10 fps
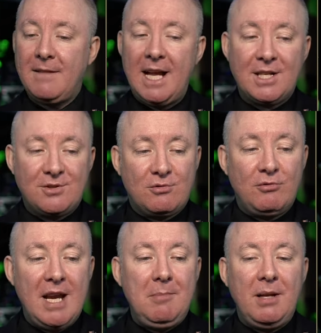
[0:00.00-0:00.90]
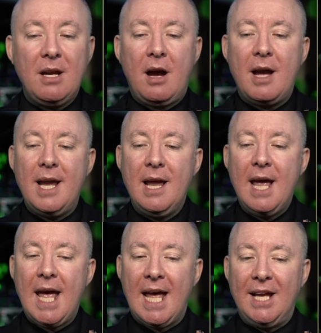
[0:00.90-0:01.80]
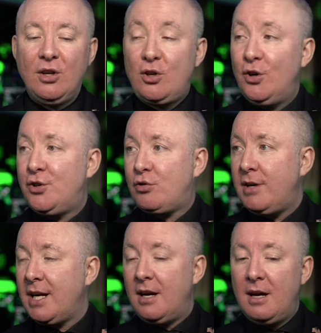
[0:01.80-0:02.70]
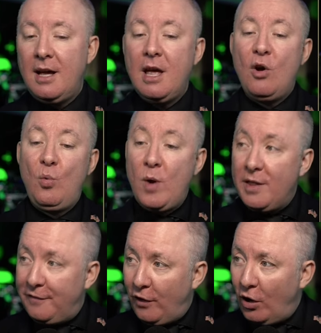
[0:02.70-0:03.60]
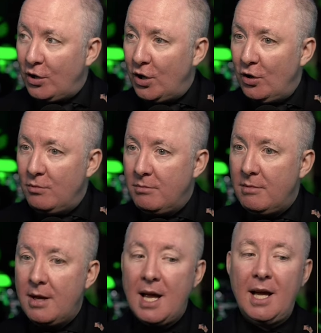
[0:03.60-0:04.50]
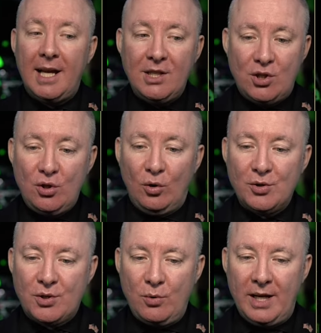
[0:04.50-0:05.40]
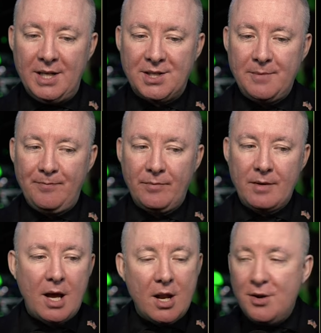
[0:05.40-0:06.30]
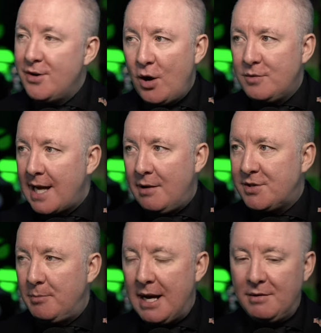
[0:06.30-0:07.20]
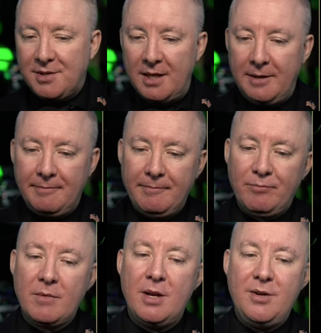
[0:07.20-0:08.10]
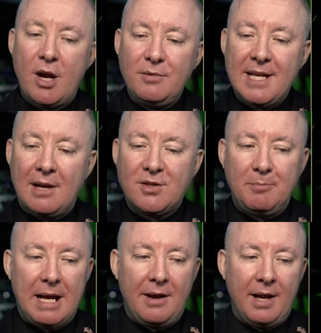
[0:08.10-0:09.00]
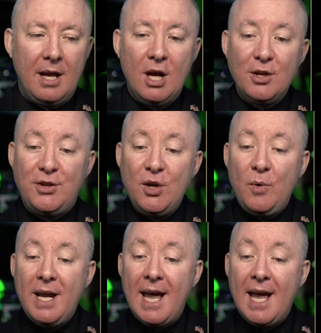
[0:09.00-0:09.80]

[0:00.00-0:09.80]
Extremely high and could trigger, with volume, a short squeeze. No doubt about it. No doubt about it. Do we